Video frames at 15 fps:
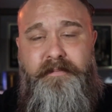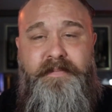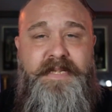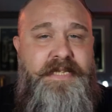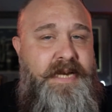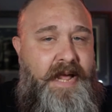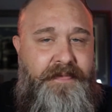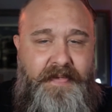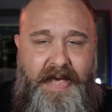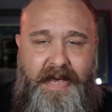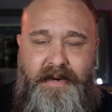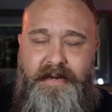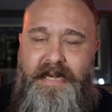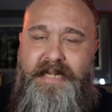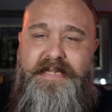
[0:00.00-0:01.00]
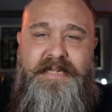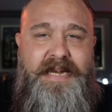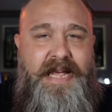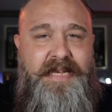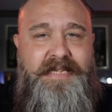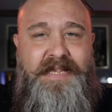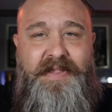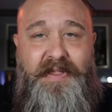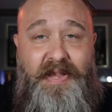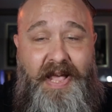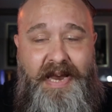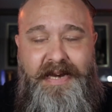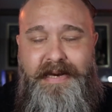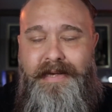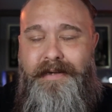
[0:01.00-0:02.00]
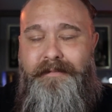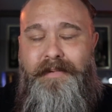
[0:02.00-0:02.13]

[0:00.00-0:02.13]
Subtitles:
It's not that. It's nice and light.